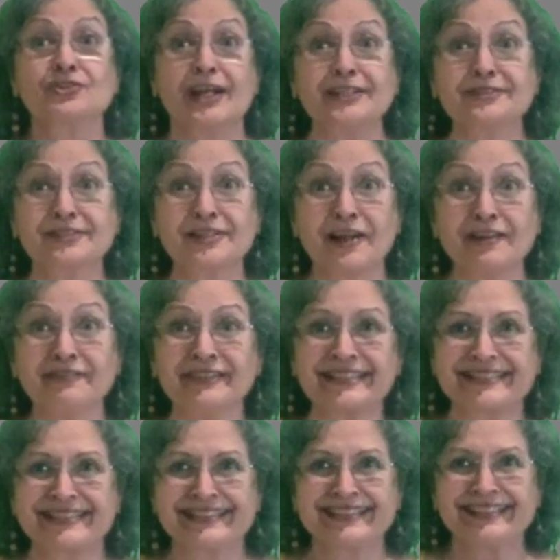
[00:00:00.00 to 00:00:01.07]
Try to solve
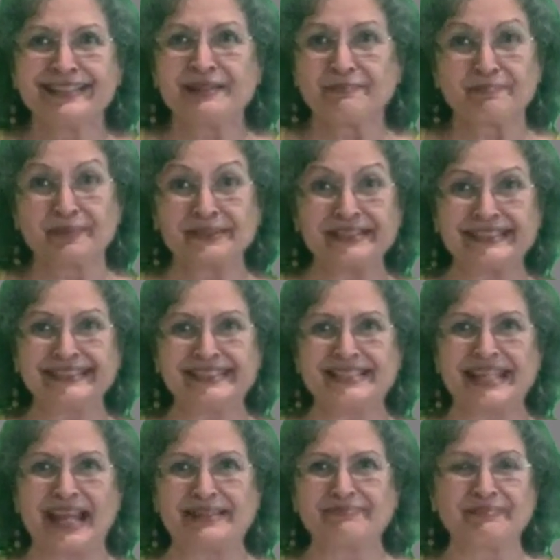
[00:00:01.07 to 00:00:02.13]
it. Put it in
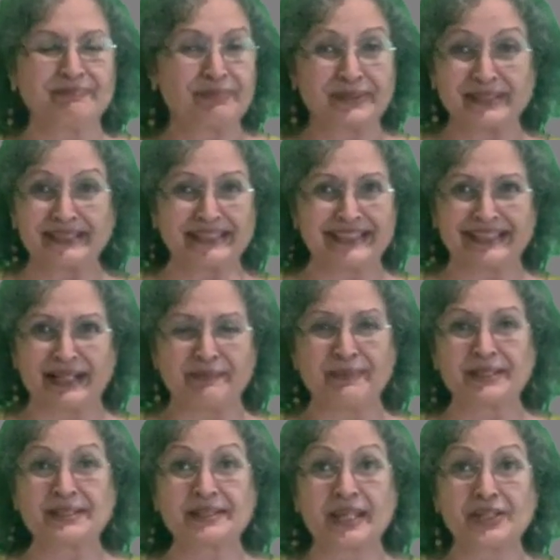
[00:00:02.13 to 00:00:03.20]
the chat, put it in the
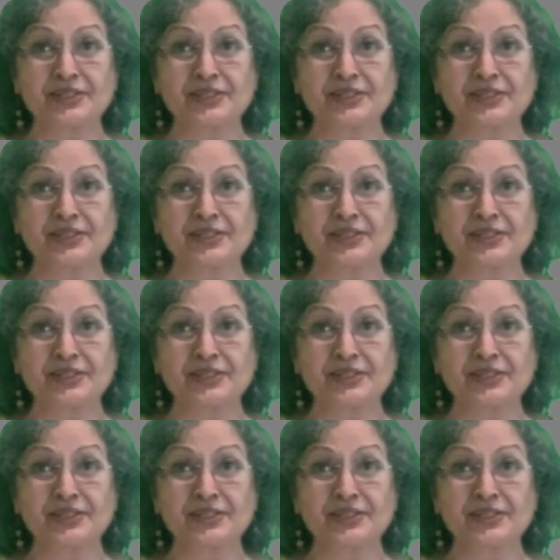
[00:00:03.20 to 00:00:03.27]
comment